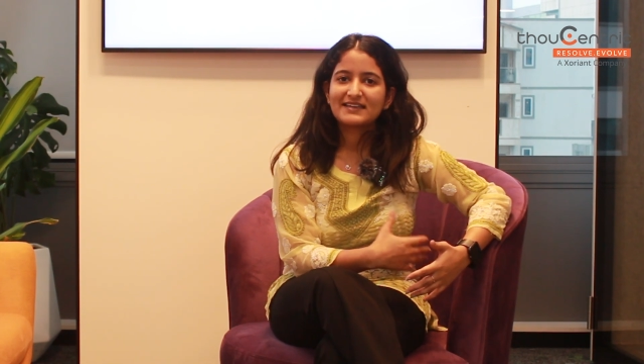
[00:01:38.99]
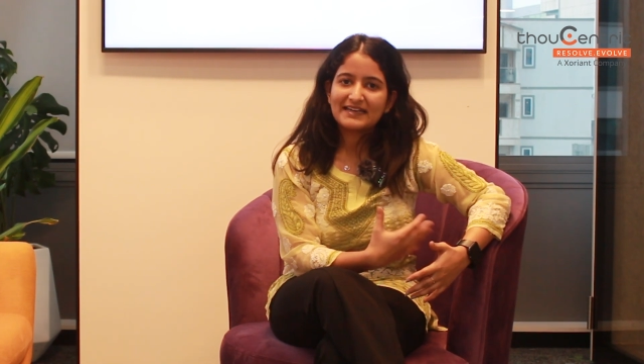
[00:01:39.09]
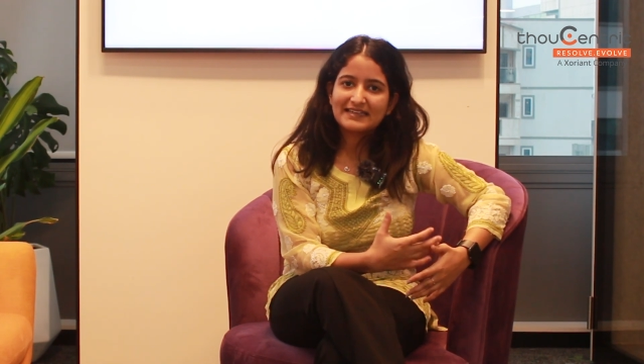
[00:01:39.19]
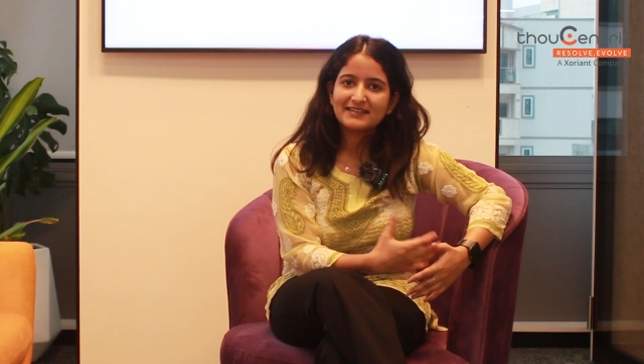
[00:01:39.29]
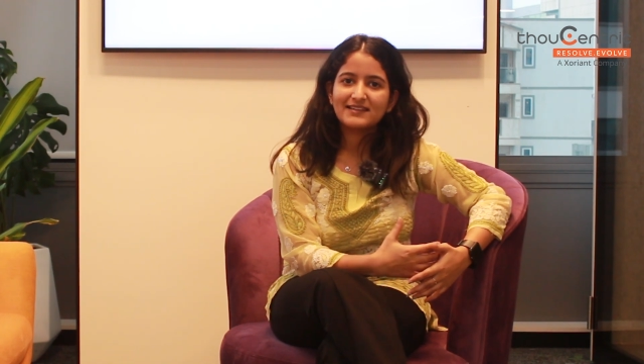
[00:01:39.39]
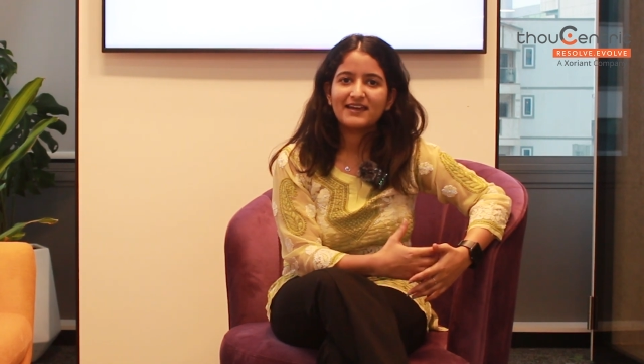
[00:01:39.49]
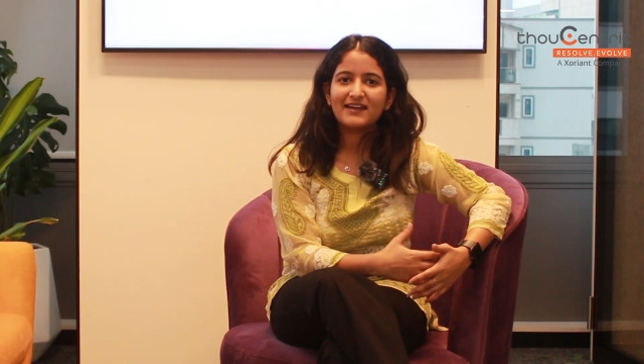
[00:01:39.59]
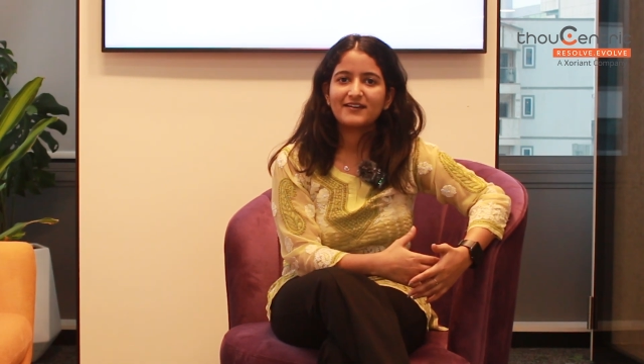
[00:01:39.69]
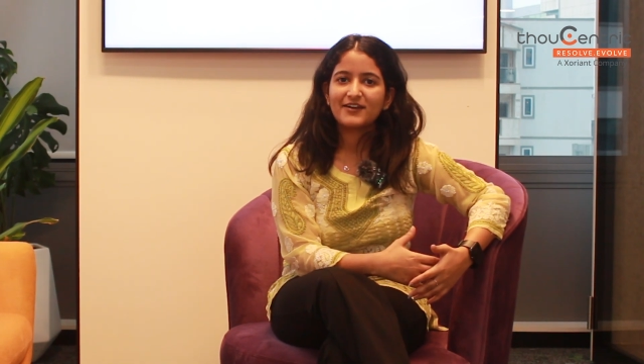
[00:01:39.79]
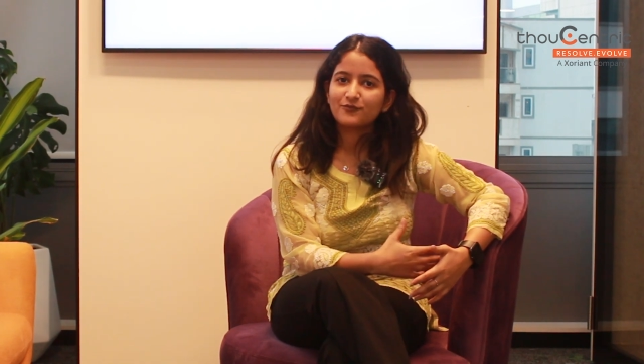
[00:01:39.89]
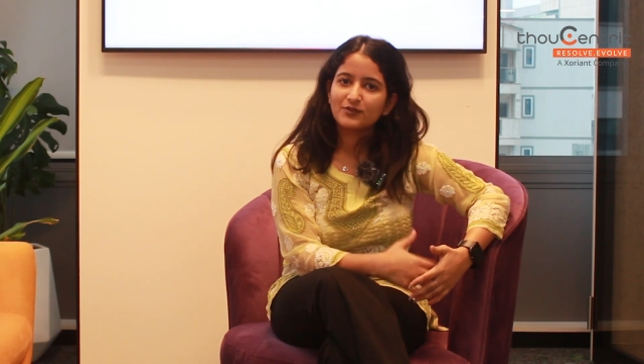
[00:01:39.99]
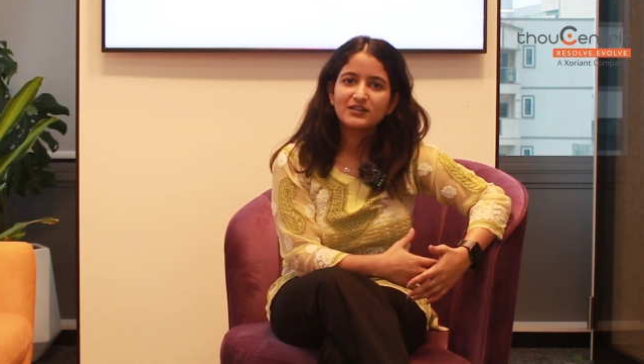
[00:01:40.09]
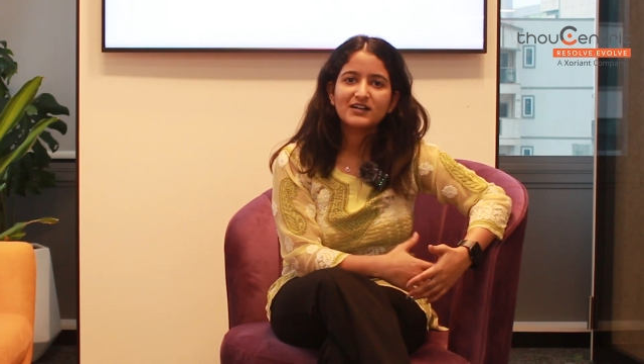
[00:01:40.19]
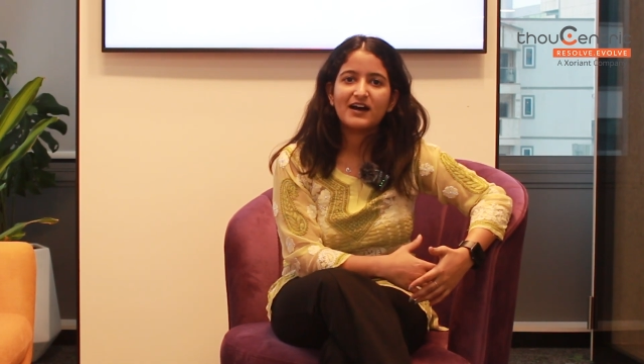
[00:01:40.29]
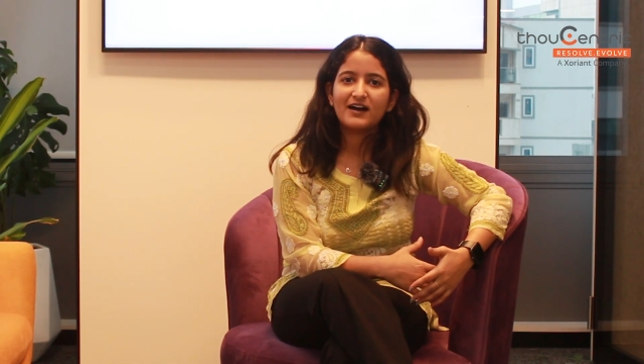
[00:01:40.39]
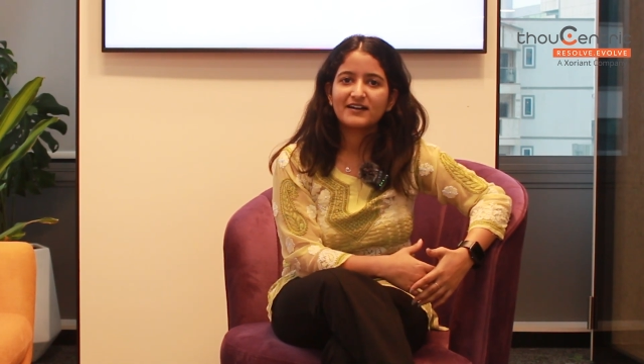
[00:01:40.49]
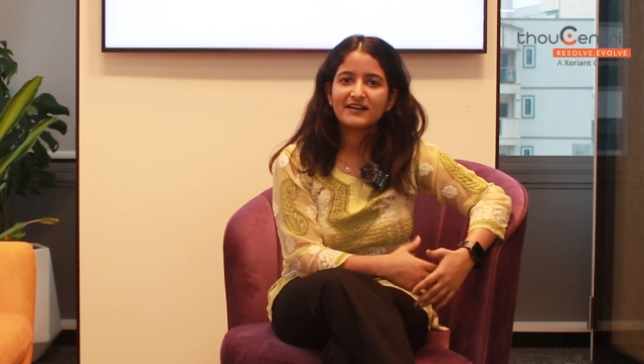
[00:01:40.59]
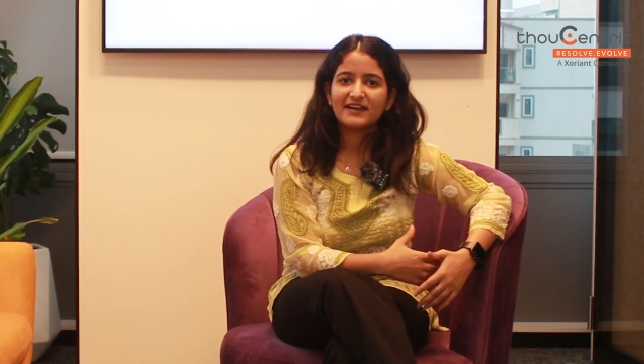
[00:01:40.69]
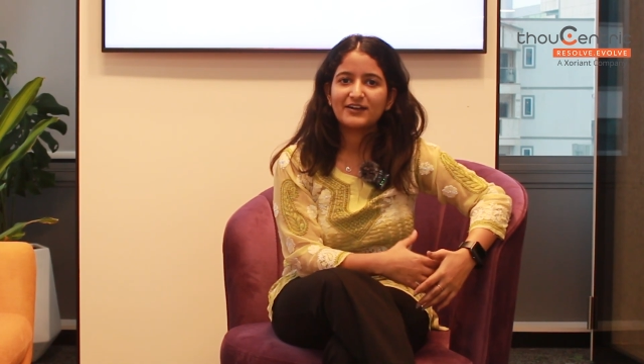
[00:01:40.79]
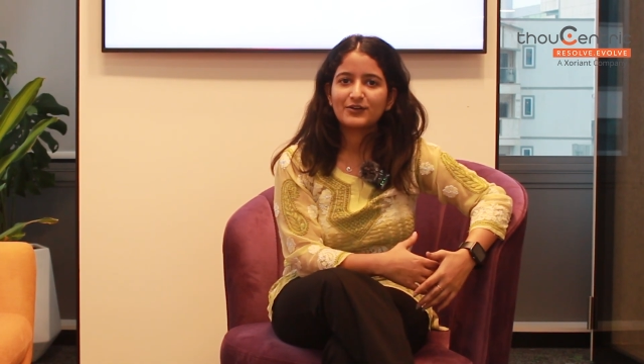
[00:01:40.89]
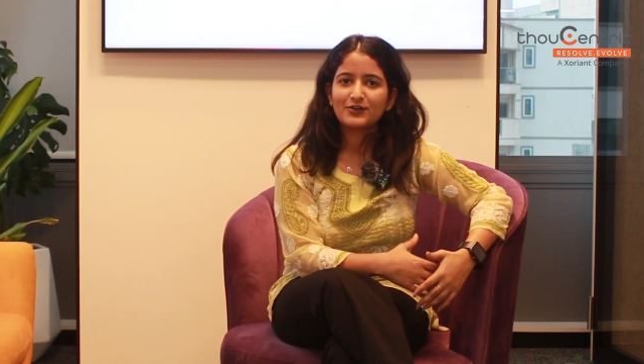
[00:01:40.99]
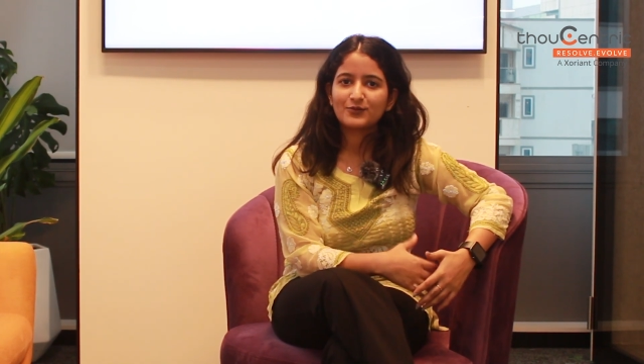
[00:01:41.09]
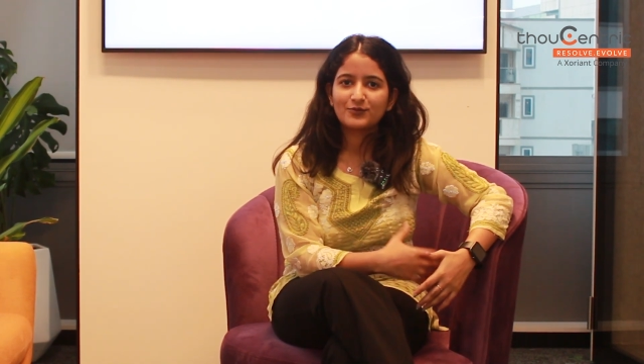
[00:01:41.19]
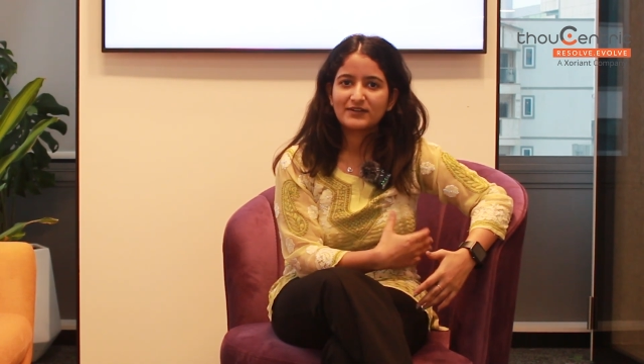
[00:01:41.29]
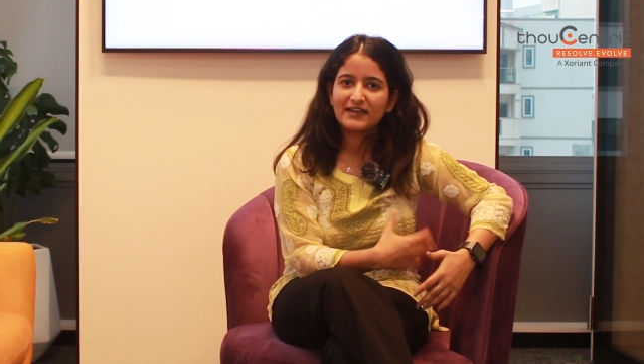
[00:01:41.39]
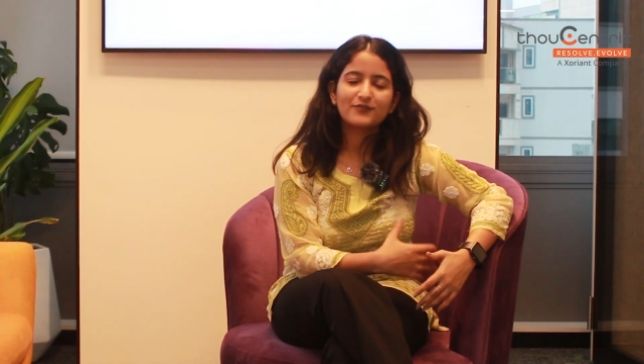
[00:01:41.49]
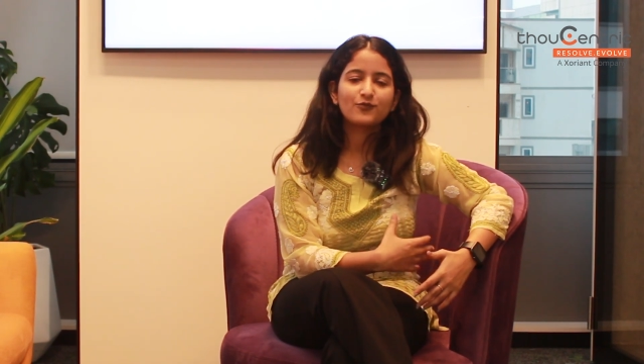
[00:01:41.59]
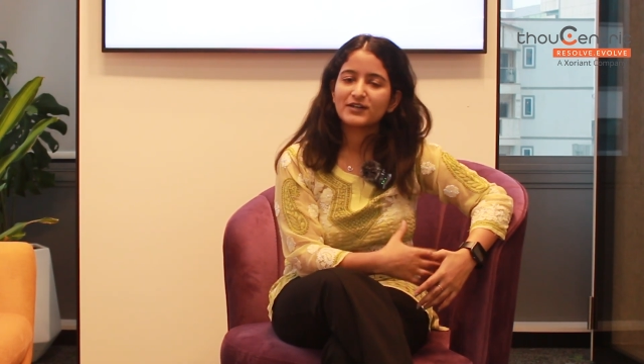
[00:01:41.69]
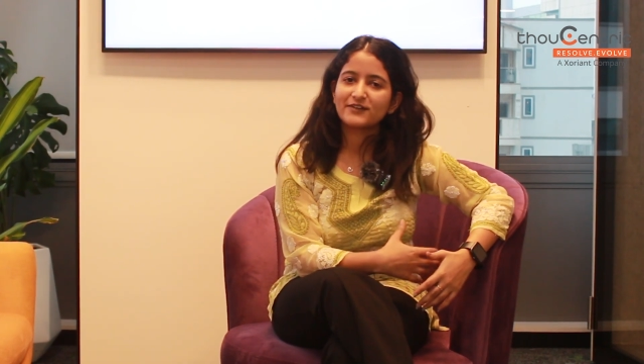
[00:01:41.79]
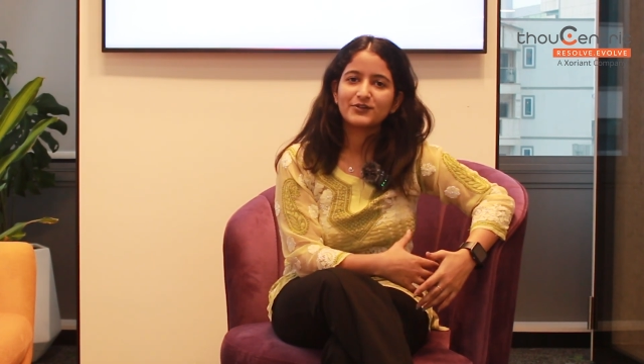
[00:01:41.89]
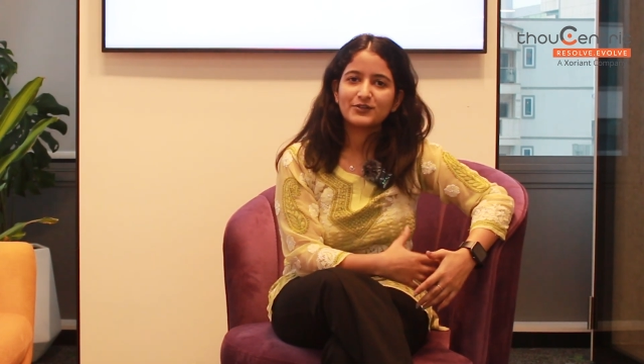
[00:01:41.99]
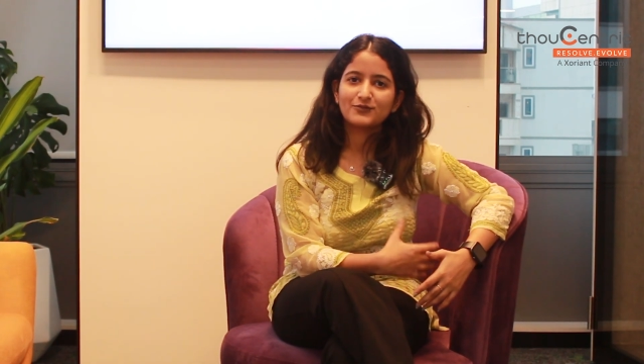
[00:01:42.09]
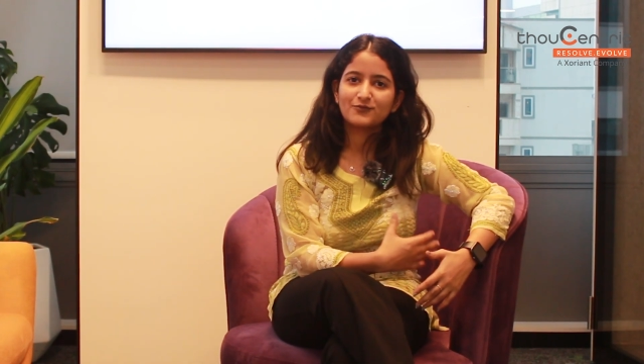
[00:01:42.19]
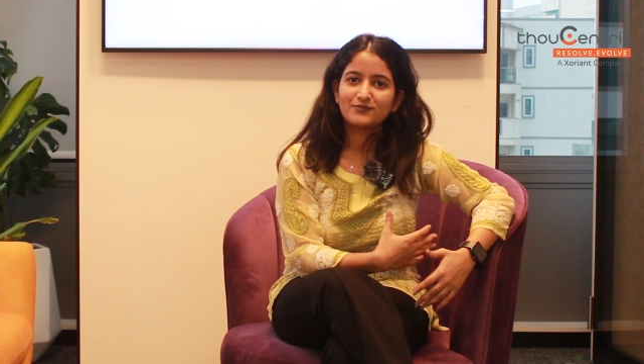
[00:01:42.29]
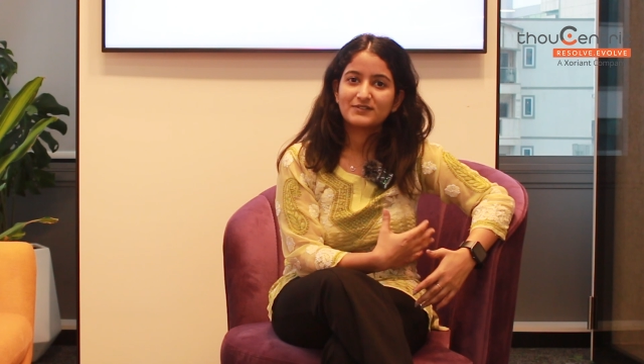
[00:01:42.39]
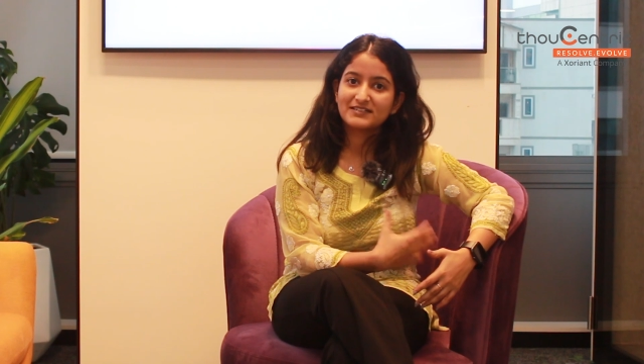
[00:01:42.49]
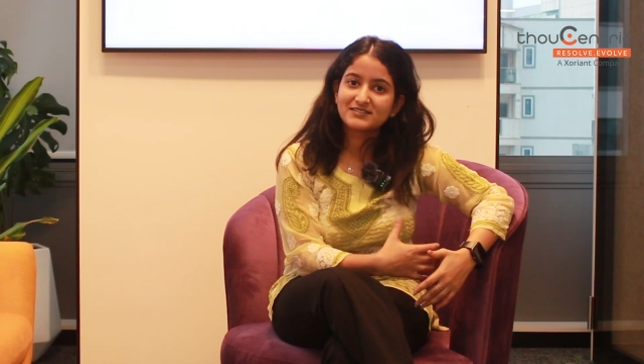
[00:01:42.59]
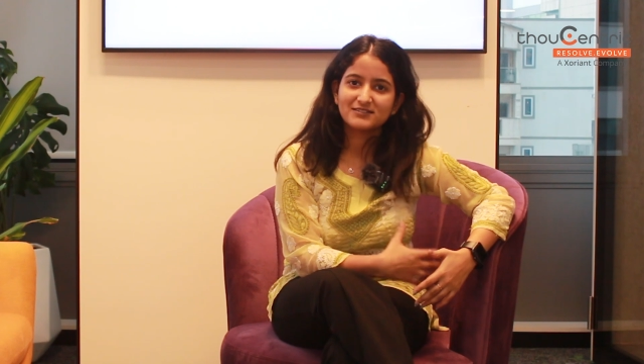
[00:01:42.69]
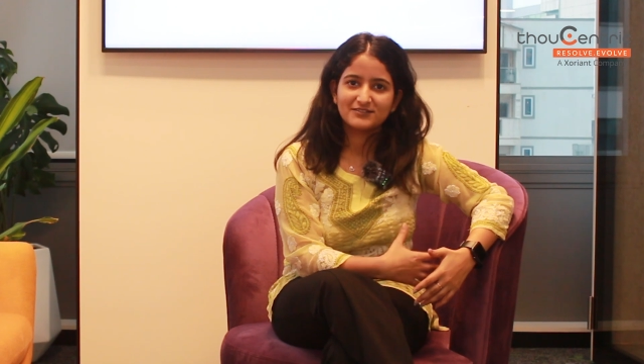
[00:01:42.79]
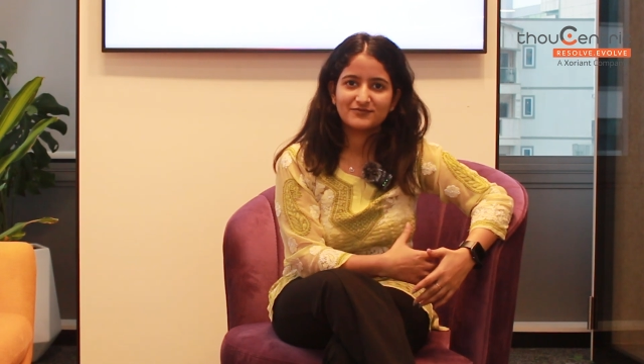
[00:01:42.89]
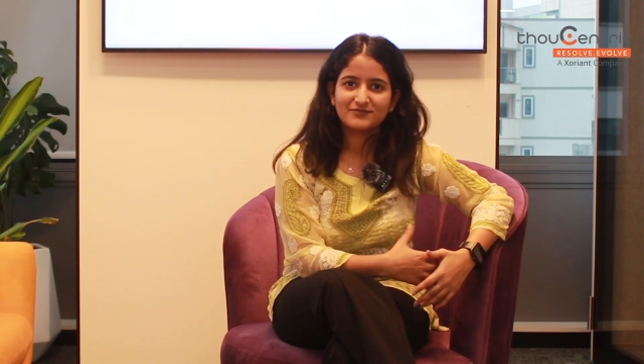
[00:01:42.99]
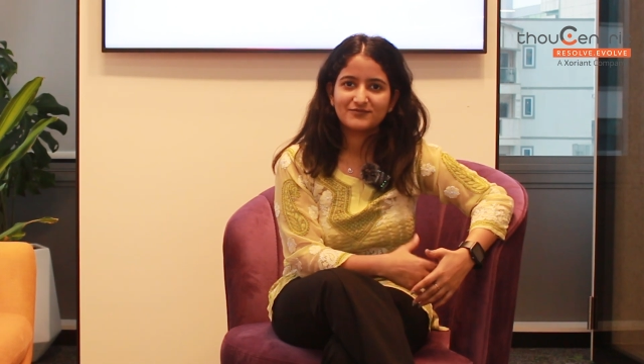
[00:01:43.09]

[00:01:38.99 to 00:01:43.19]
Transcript: get in there and work hard and to get whatever you deserve.